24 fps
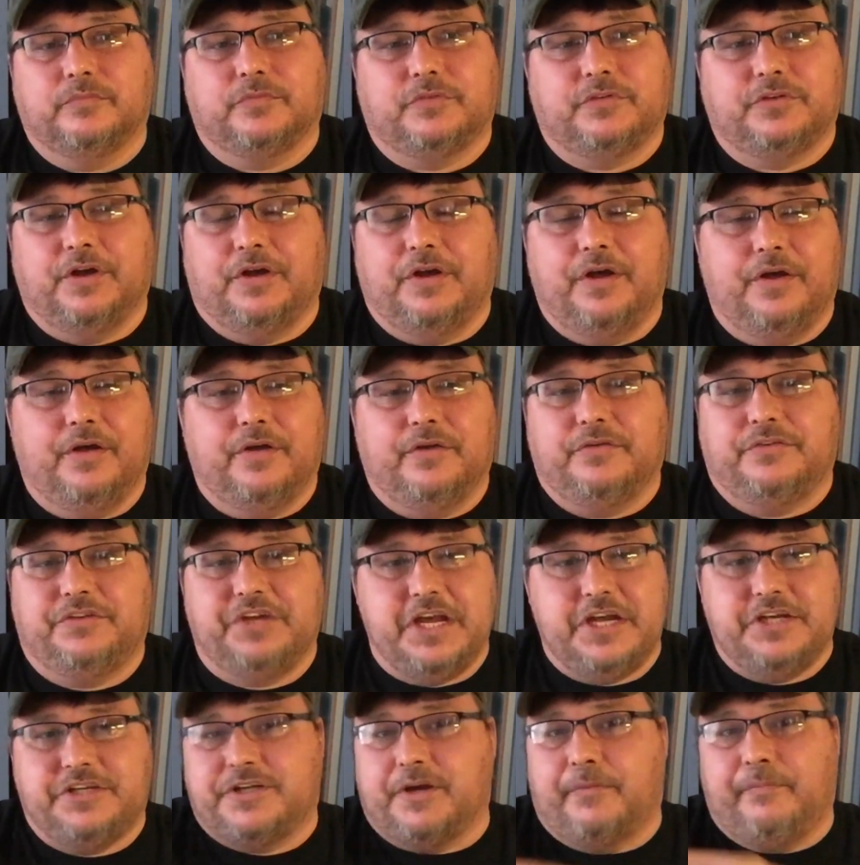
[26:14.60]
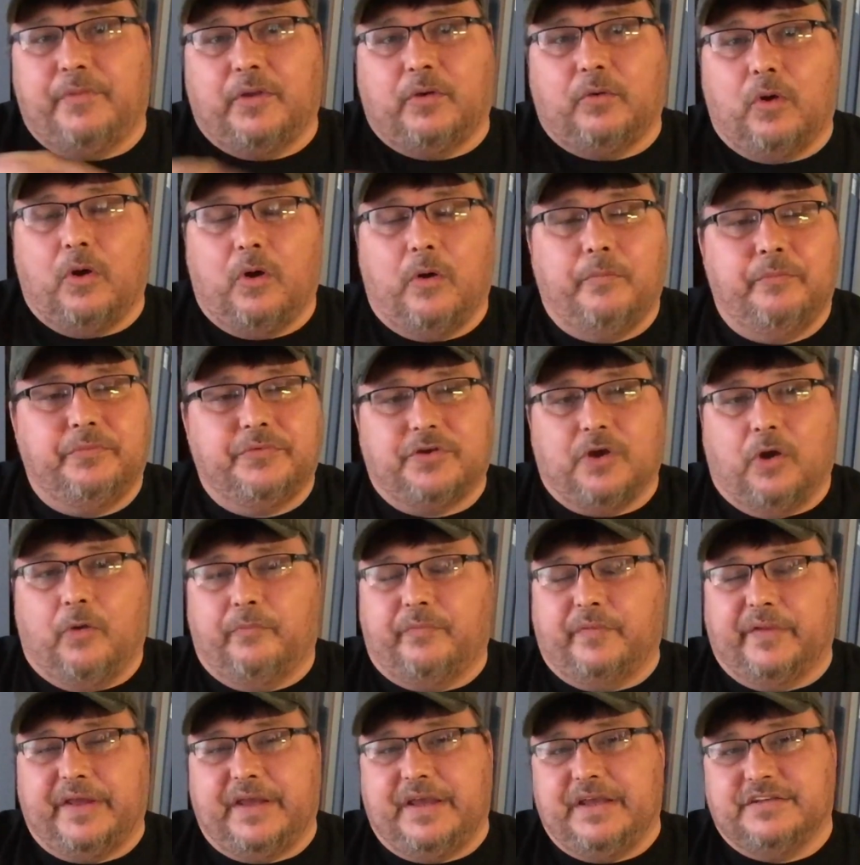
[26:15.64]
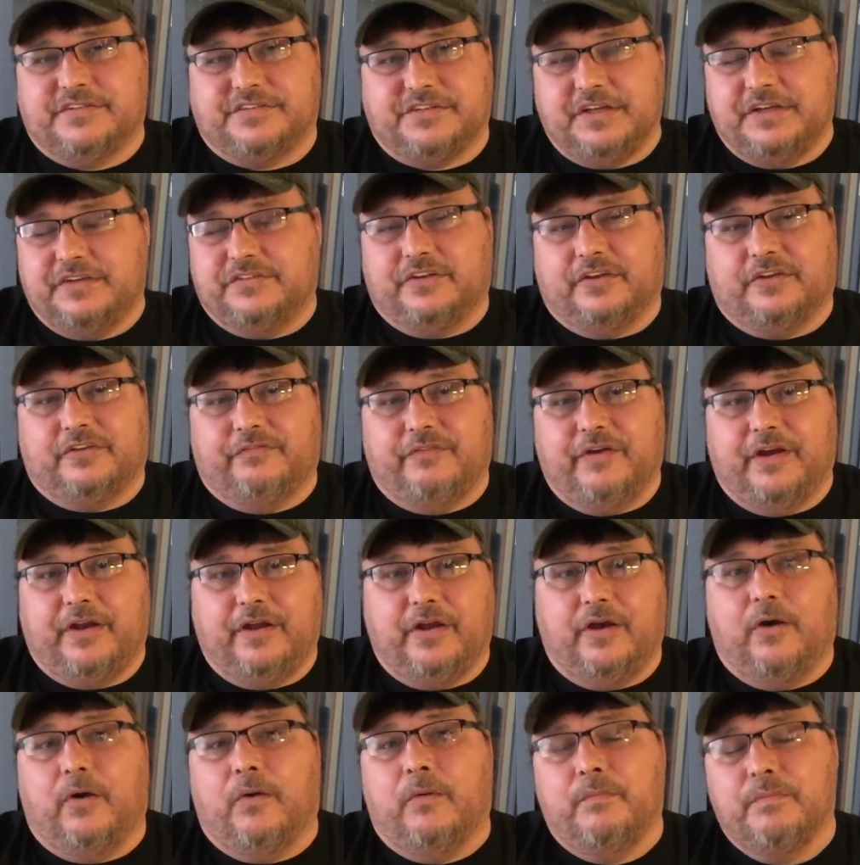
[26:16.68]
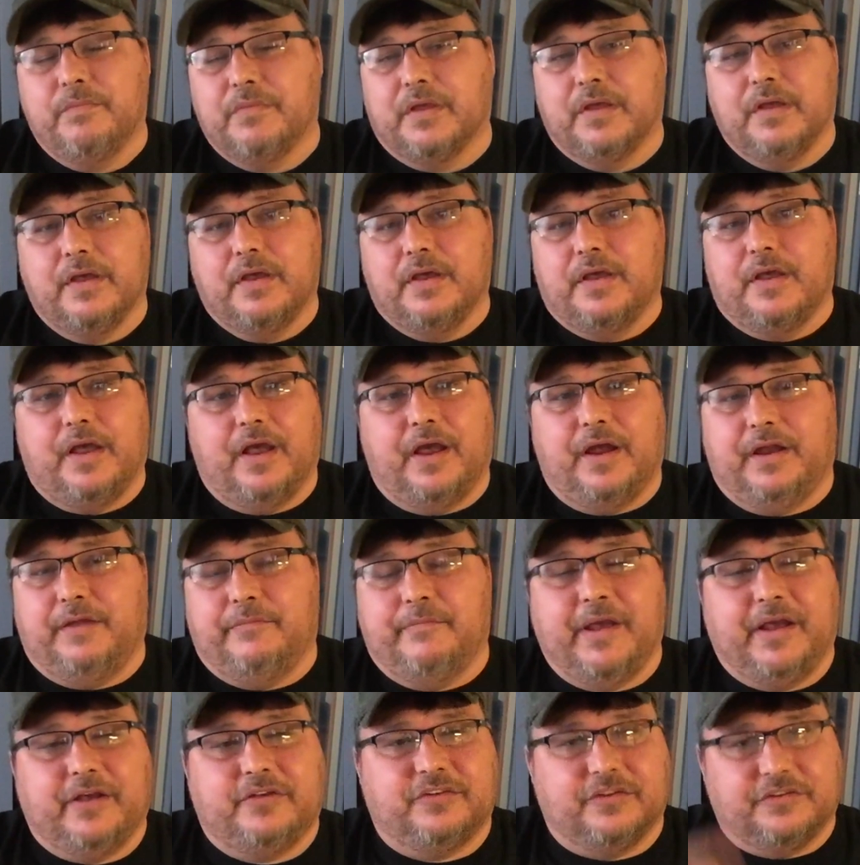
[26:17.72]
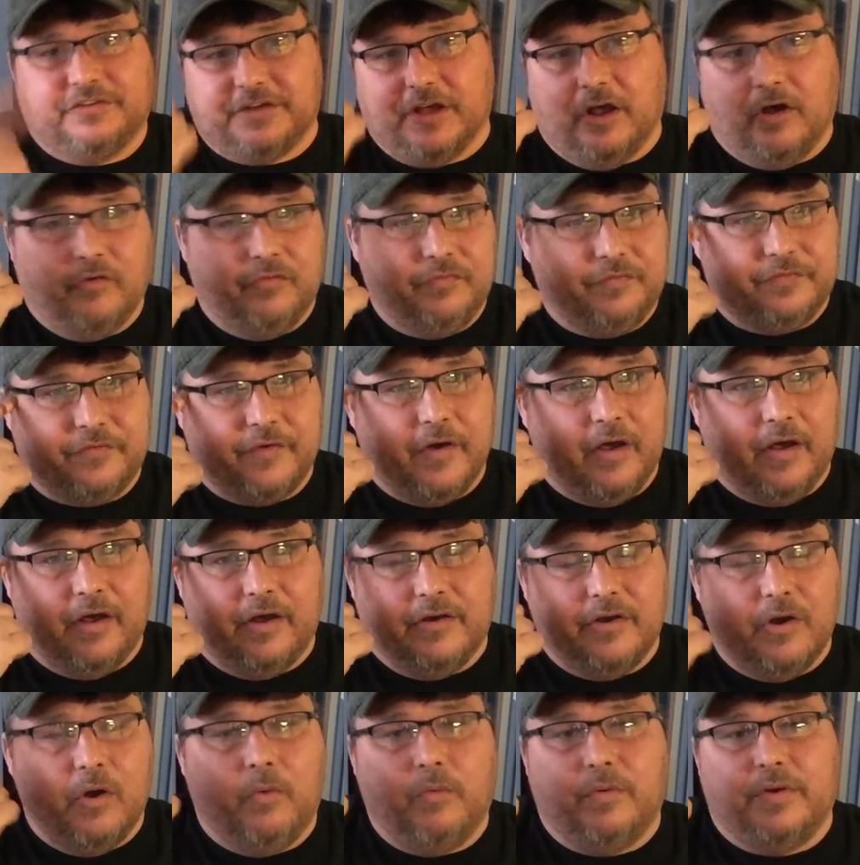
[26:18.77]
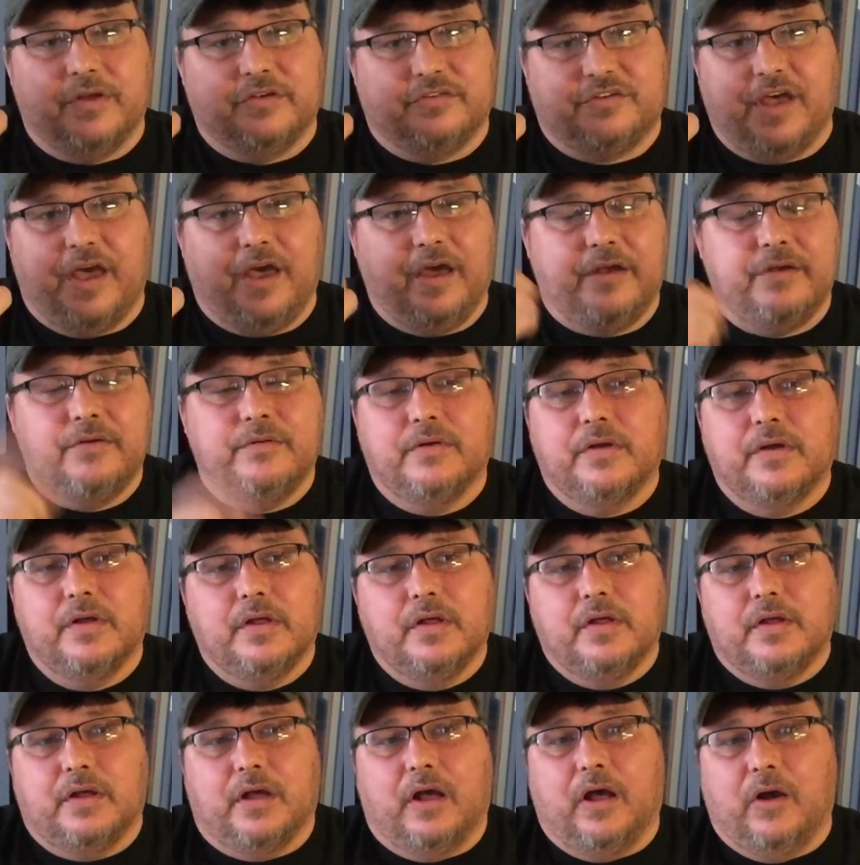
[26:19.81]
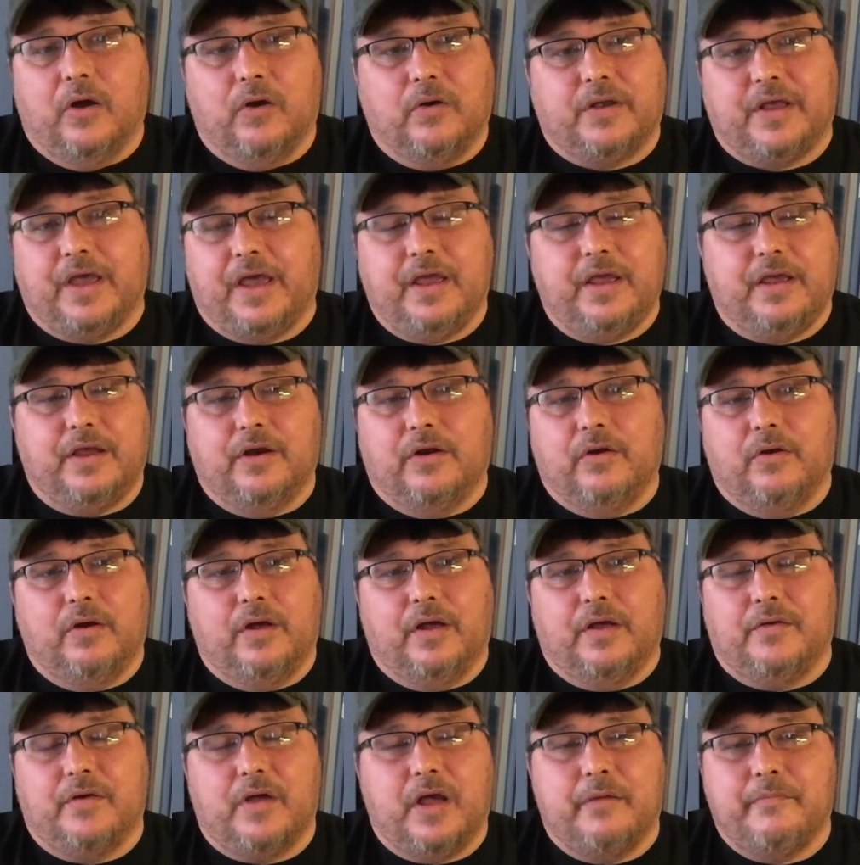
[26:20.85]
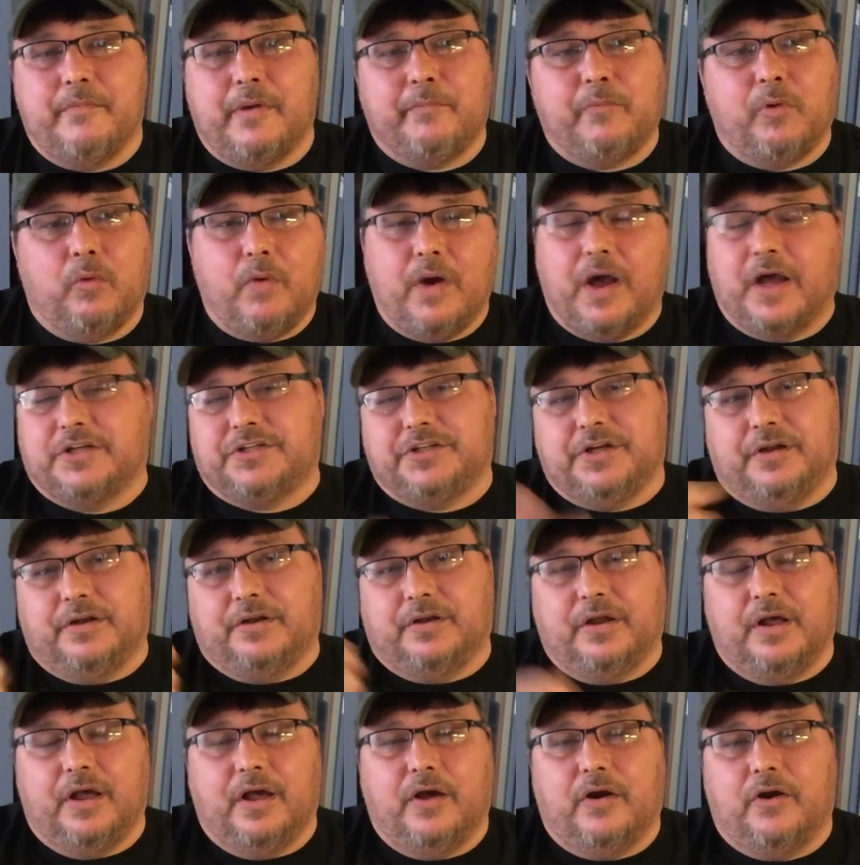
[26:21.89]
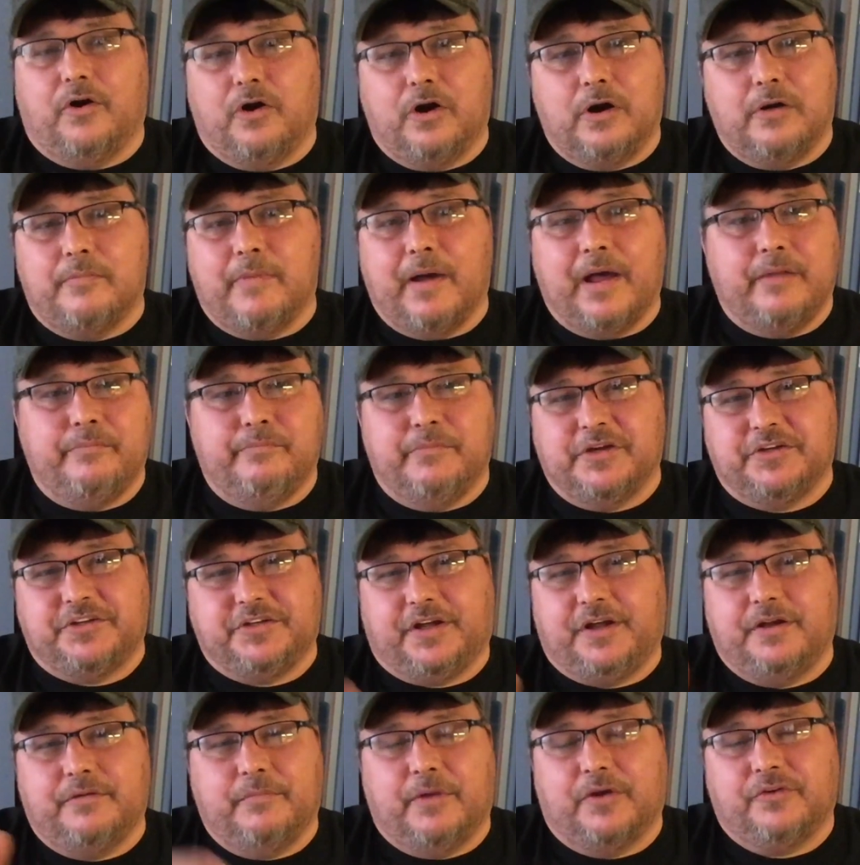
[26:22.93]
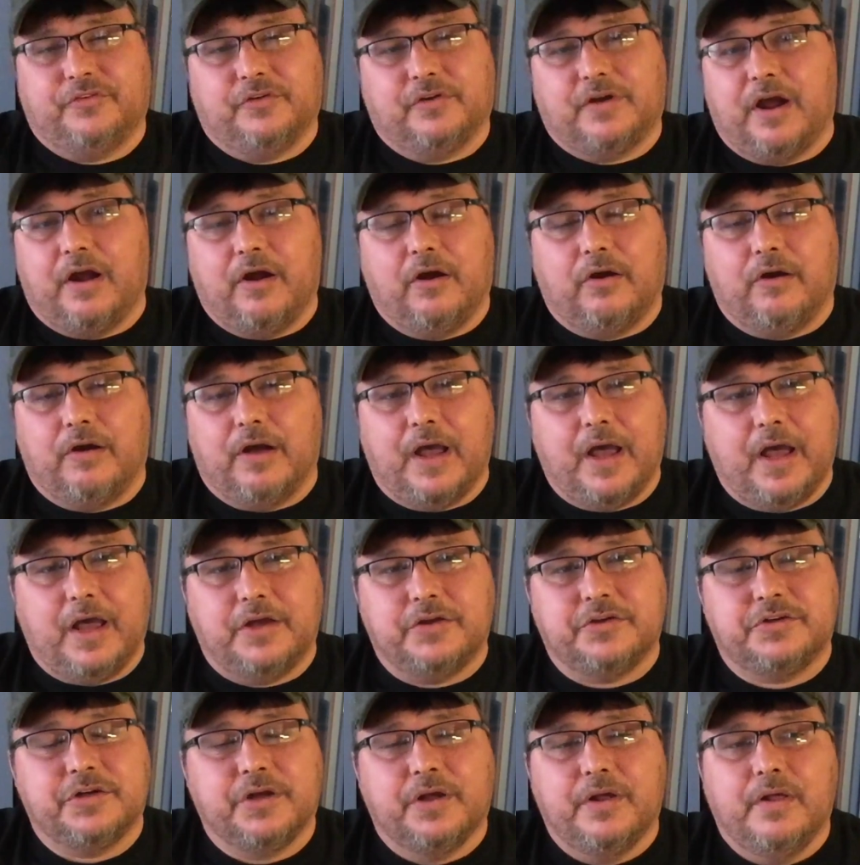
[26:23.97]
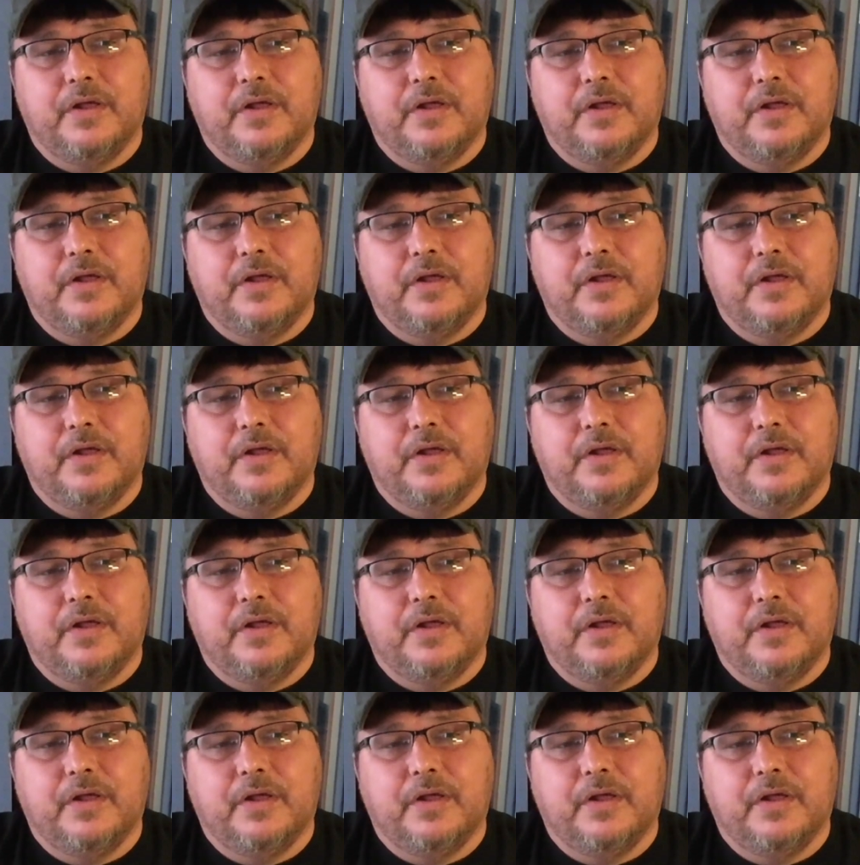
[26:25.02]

to teach them the ropes. Hopefully he sees this video and he makes a self note in his head. Okay, you know, I remember watching Herb on Michigan Muscle Car Garage.